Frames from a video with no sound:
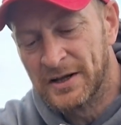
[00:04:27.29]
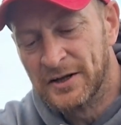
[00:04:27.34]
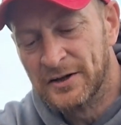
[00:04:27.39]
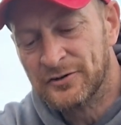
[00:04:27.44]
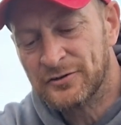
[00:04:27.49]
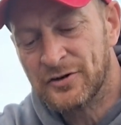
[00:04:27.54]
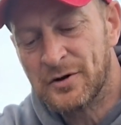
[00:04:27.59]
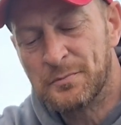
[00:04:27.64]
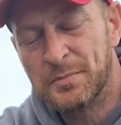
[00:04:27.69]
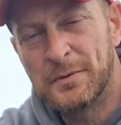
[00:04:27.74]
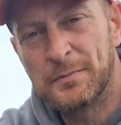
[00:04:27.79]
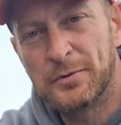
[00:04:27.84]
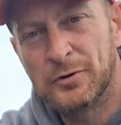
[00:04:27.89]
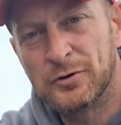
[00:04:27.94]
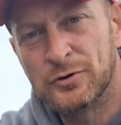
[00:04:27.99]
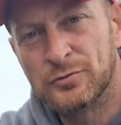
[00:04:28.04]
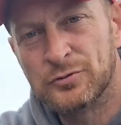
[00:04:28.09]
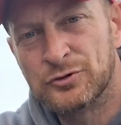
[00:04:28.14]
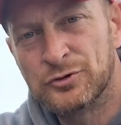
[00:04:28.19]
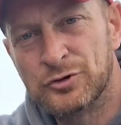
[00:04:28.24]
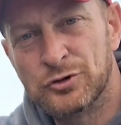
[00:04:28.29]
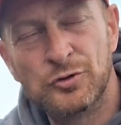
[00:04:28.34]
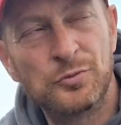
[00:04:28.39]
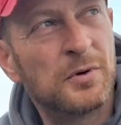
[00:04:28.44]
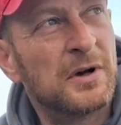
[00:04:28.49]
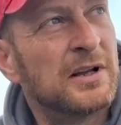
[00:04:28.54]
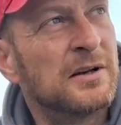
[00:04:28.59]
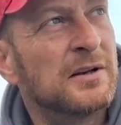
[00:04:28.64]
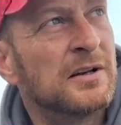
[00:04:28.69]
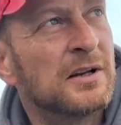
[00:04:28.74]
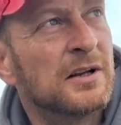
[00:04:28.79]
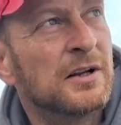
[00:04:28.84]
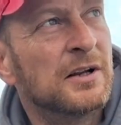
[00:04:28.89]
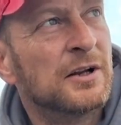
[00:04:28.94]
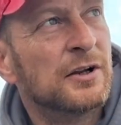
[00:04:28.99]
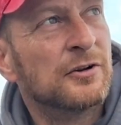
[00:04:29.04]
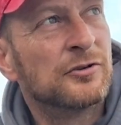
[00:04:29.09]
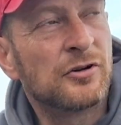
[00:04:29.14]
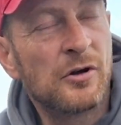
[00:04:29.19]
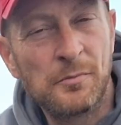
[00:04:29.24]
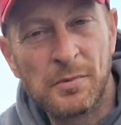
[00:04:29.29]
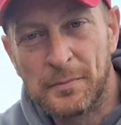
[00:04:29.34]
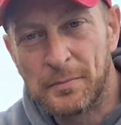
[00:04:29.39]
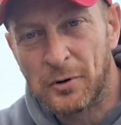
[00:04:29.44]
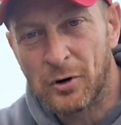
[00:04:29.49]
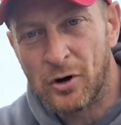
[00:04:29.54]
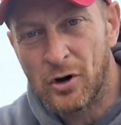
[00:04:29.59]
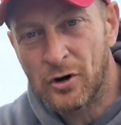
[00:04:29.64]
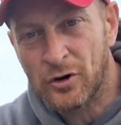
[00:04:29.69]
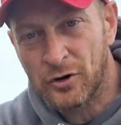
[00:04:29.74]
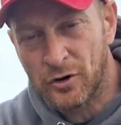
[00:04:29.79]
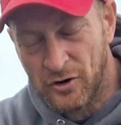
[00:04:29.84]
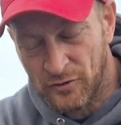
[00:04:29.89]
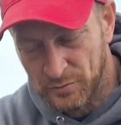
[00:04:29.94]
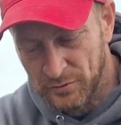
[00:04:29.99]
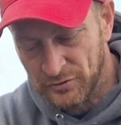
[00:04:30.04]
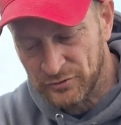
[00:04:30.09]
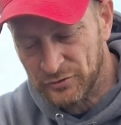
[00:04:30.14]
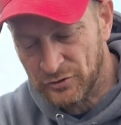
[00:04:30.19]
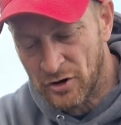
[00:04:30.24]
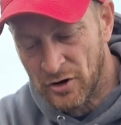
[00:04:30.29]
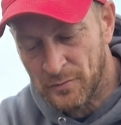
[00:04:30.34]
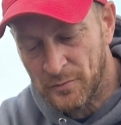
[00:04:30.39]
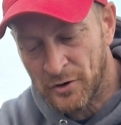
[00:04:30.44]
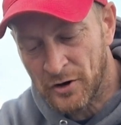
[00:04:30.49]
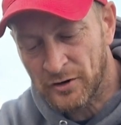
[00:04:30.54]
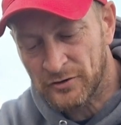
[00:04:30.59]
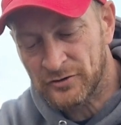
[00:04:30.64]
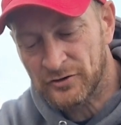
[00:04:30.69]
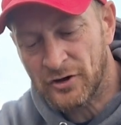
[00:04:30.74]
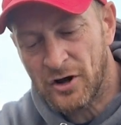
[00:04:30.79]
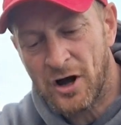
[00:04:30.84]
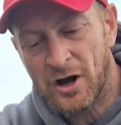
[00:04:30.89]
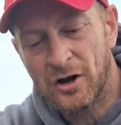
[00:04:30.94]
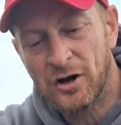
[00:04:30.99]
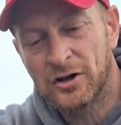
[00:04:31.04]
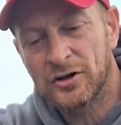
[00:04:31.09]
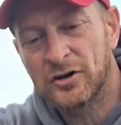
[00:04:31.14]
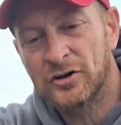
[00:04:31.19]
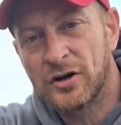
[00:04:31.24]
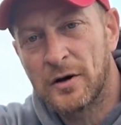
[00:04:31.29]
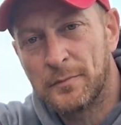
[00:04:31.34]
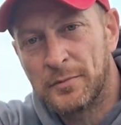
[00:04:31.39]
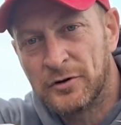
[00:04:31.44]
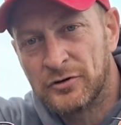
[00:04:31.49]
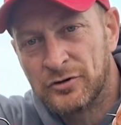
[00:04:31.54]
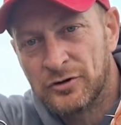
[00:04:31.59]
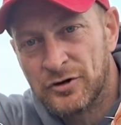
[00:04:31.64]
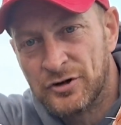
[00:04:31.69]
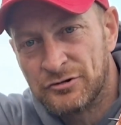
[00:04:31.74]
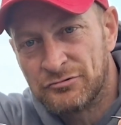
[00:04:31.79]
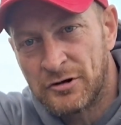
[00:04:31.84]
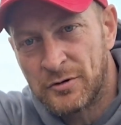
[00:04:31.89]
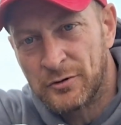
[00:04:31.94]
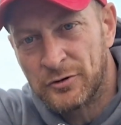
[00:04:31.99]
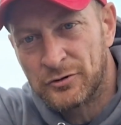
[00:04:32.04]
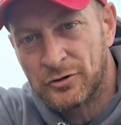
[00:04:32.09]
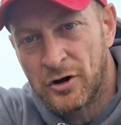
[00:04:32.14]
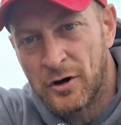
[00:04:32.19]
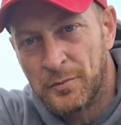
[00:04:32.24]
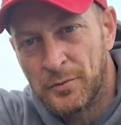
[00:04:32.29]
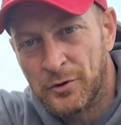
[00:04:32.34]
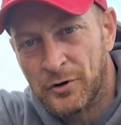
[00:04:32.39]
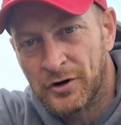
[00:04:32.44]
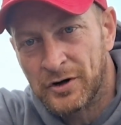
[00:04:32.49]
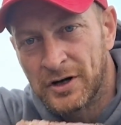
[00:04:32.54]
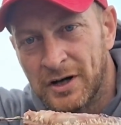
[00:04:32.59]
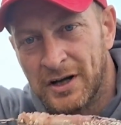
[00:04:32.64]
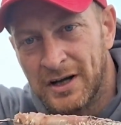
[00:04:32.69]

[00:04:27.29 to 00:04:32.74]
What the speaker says: Some people use tubing, some people lock it off with stop knots. I like a couple of turns around the top hook.